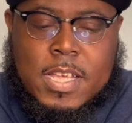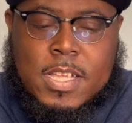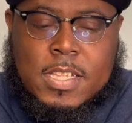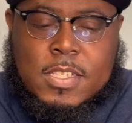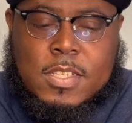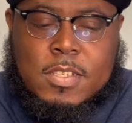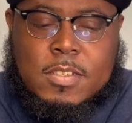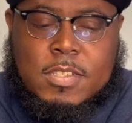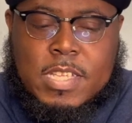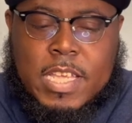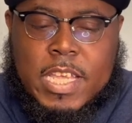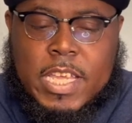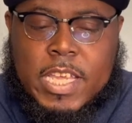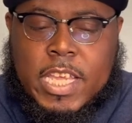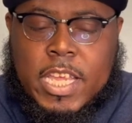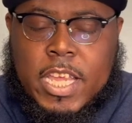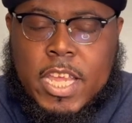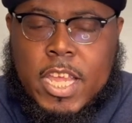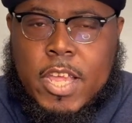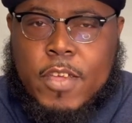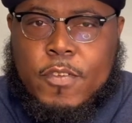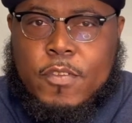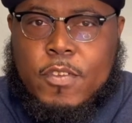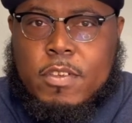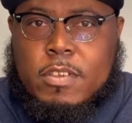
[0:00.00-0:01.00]
to take
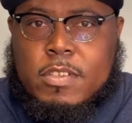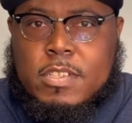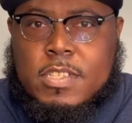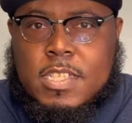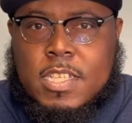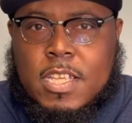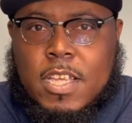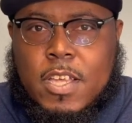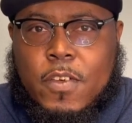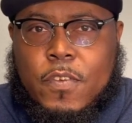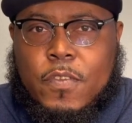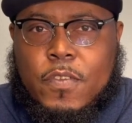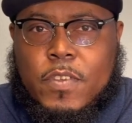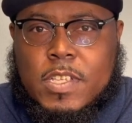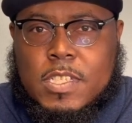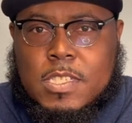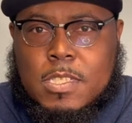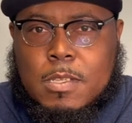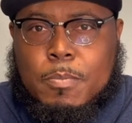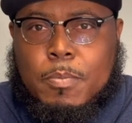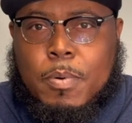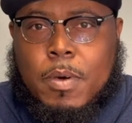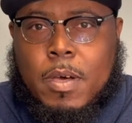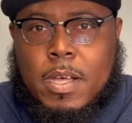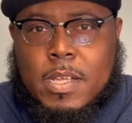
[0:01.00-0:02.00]
care of yourself is
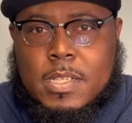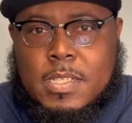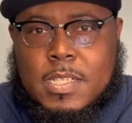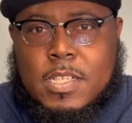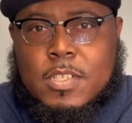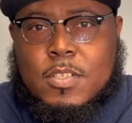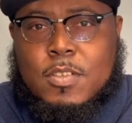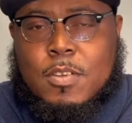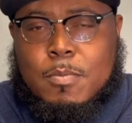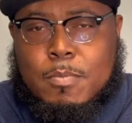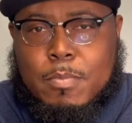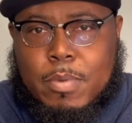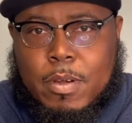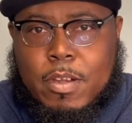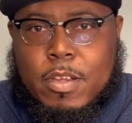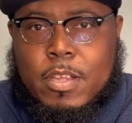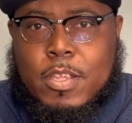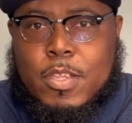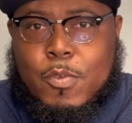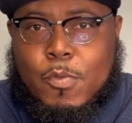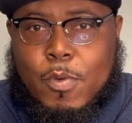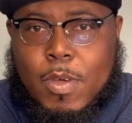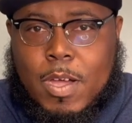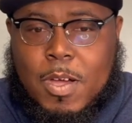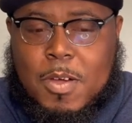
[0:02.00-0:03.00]
the part that's going to burn
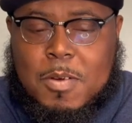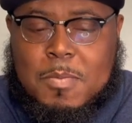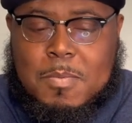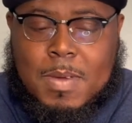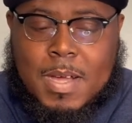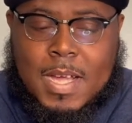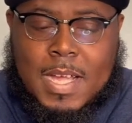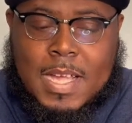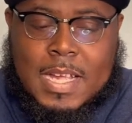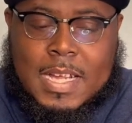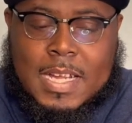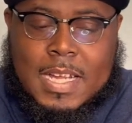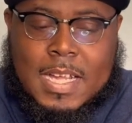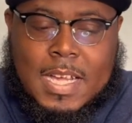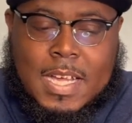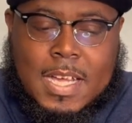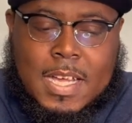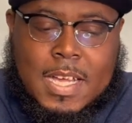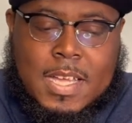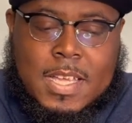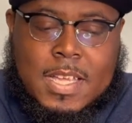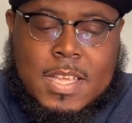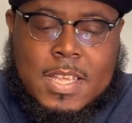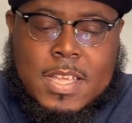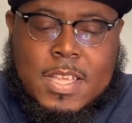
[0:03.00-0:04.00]
you out, my
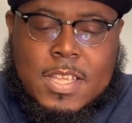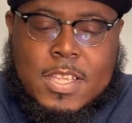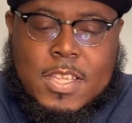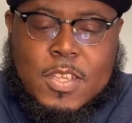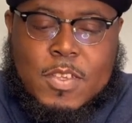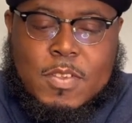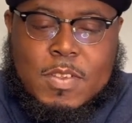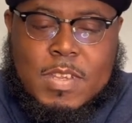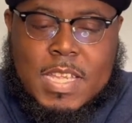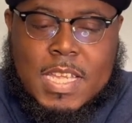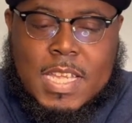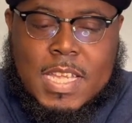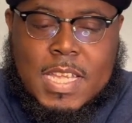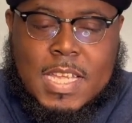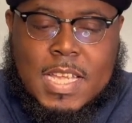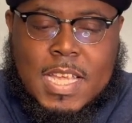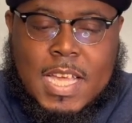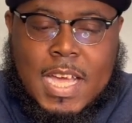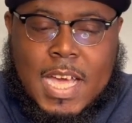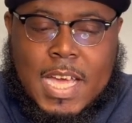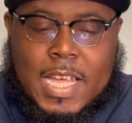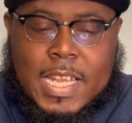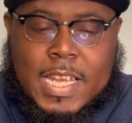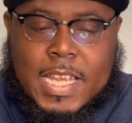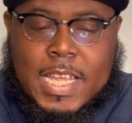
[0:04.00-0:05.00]
God. You need
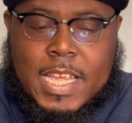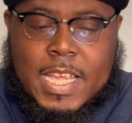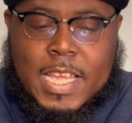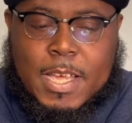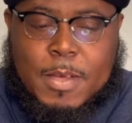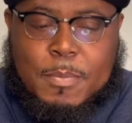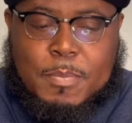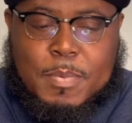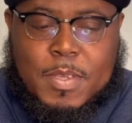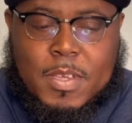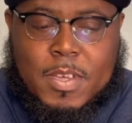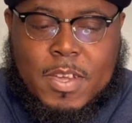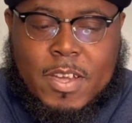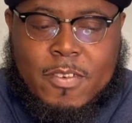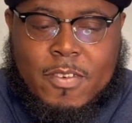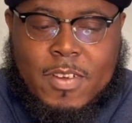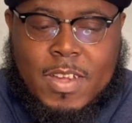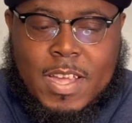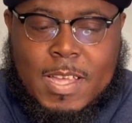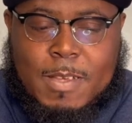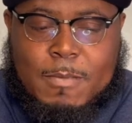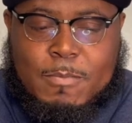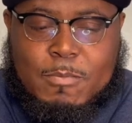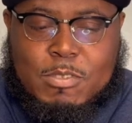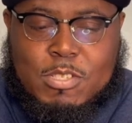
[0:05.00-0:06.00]
God to help you, all
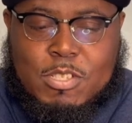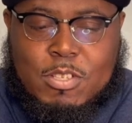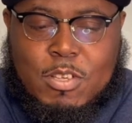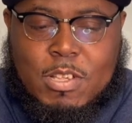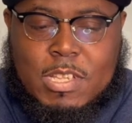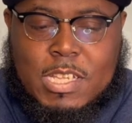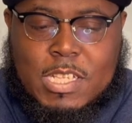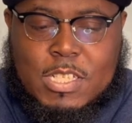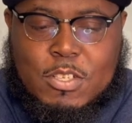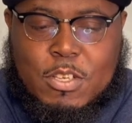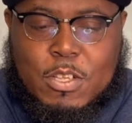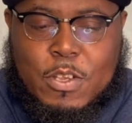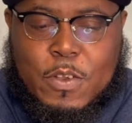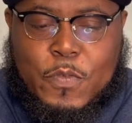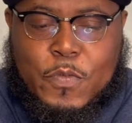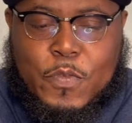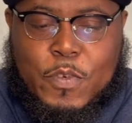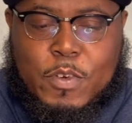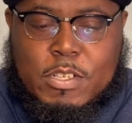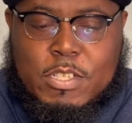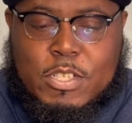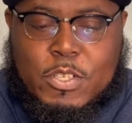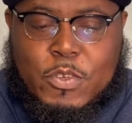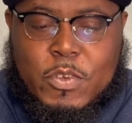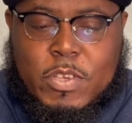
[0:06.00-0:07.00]
right? So let's go to
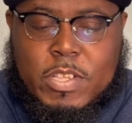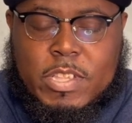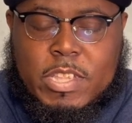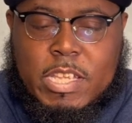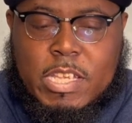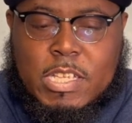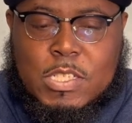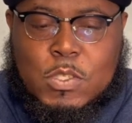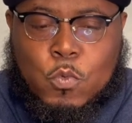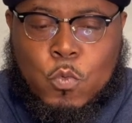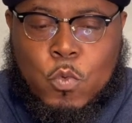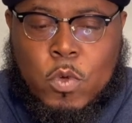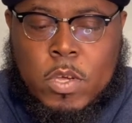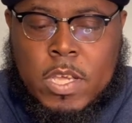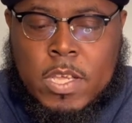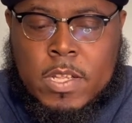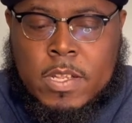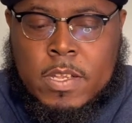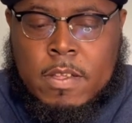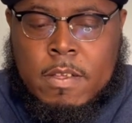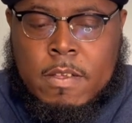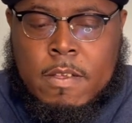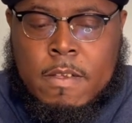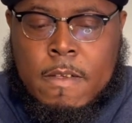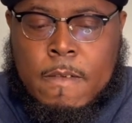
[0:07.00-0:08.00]
1 Corinthians
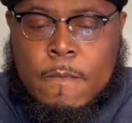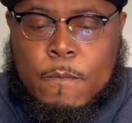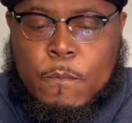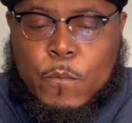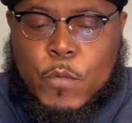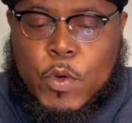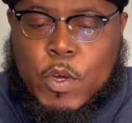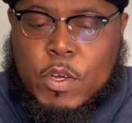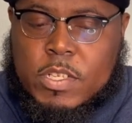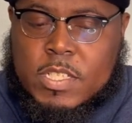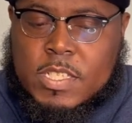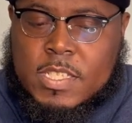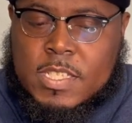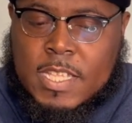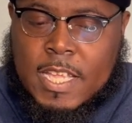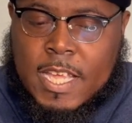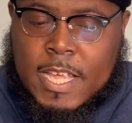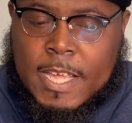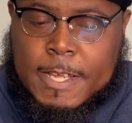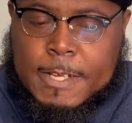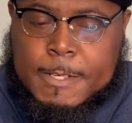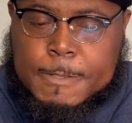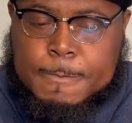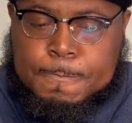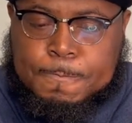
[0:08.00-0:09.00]
1, verse
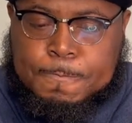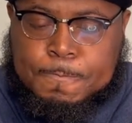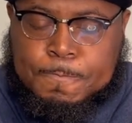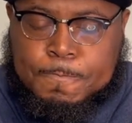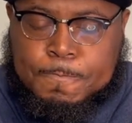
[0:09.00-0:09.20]
9.